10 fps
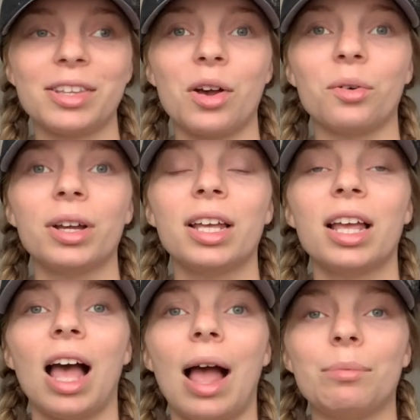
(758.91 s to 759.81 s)
So
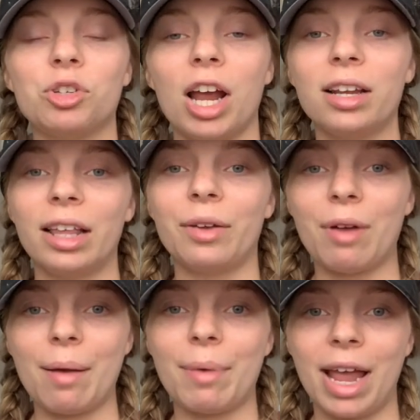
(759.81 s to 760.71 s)
I'm trying to like
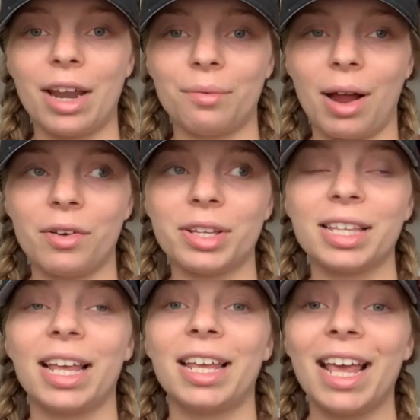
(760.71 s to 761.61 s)
wrap my head around, it's
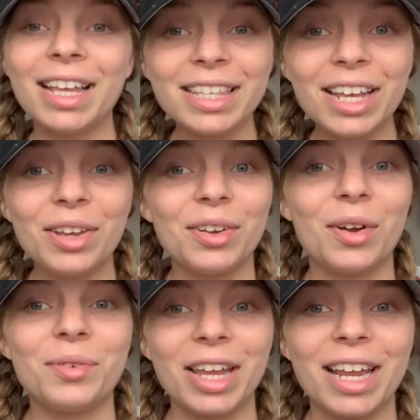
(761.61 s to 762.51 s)
like, Casey, you
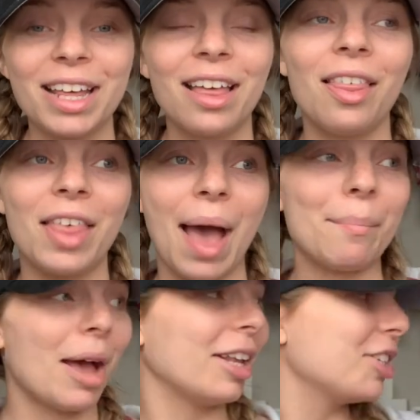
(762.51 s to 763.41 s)
don't need that
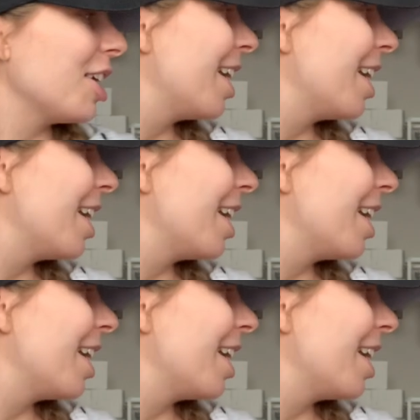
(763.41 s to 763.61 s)
much.